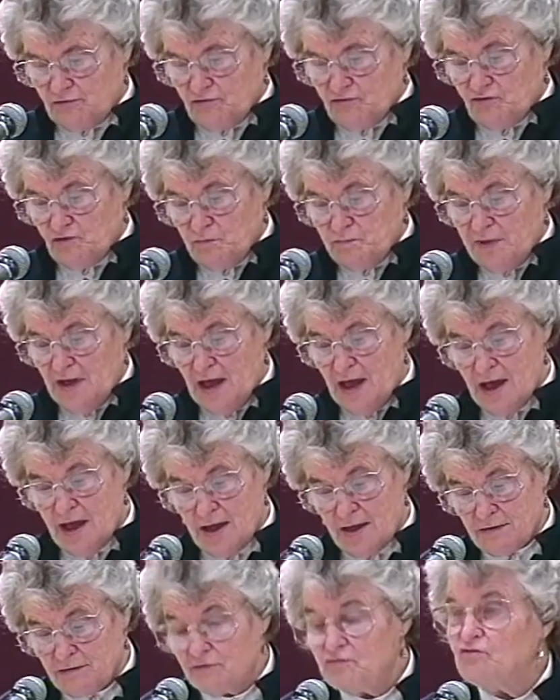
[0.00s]
to
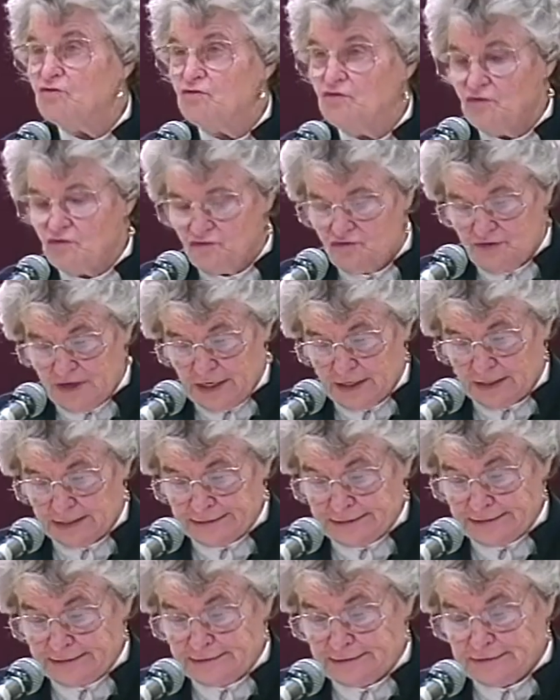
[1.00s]
Japan to New
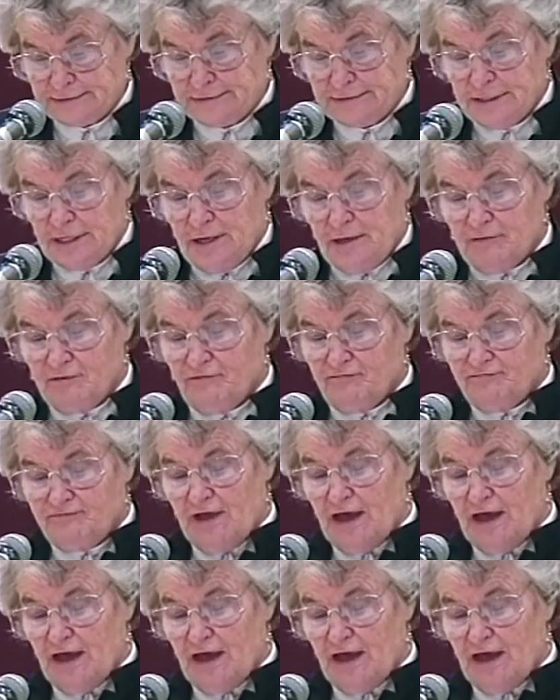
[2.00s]
Zealand, the